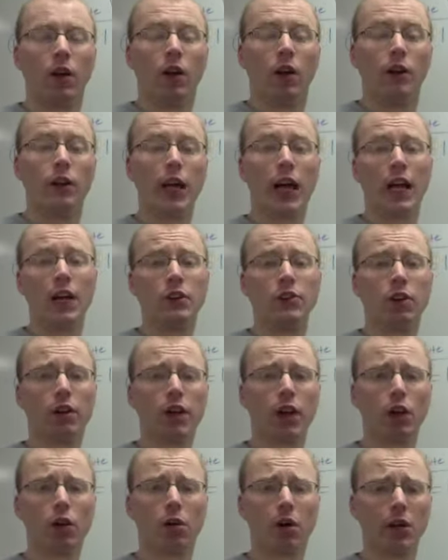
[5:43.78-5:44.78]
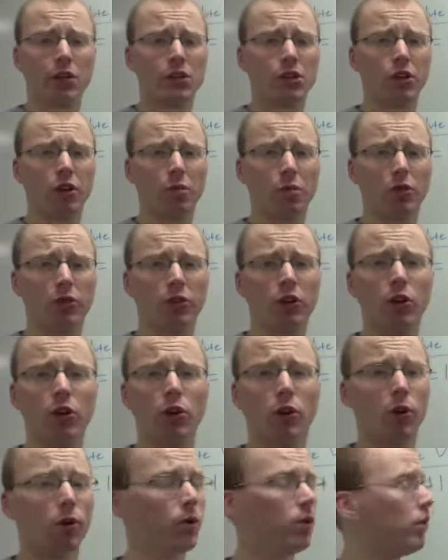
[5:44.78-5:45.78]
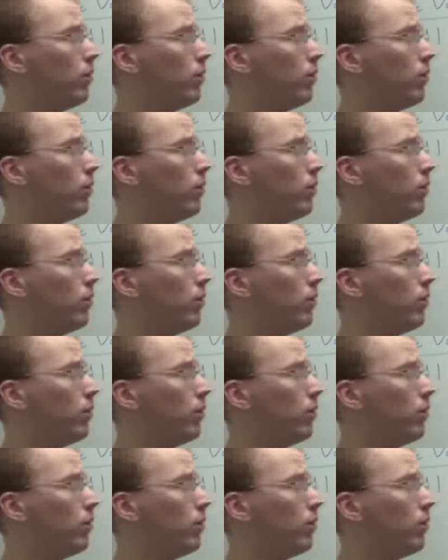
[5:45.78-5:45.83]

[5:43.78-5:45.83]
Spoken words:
Now let's look at question number 2.